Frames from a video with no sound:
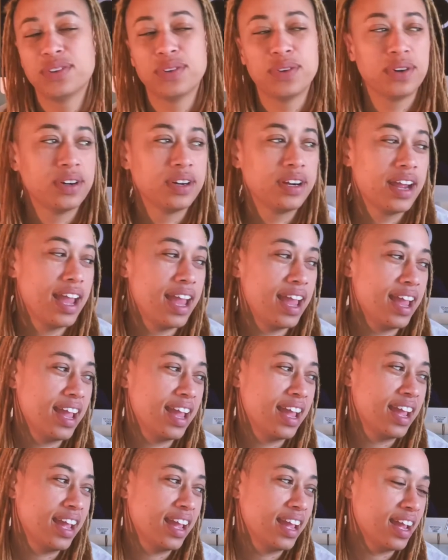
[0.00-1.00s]
or
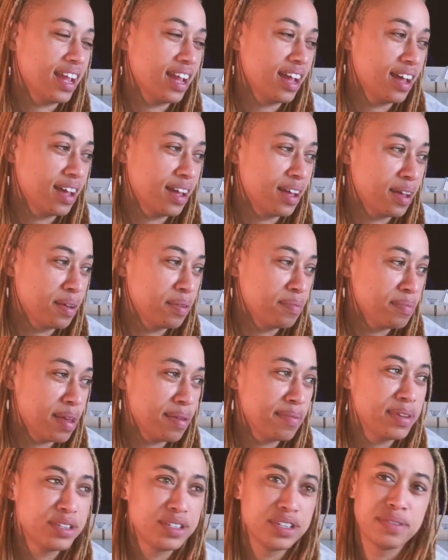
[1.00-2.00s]
hey,
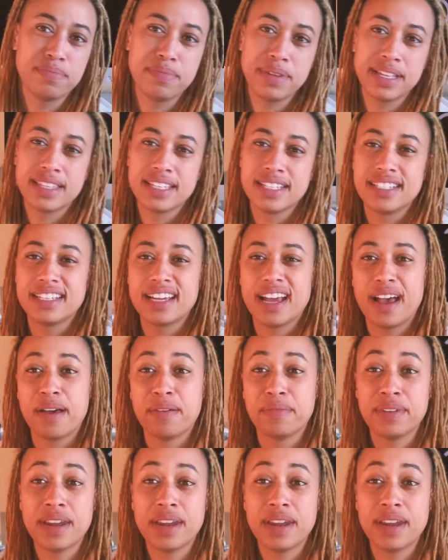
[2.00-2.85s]
maybe you shouldn't be at this job.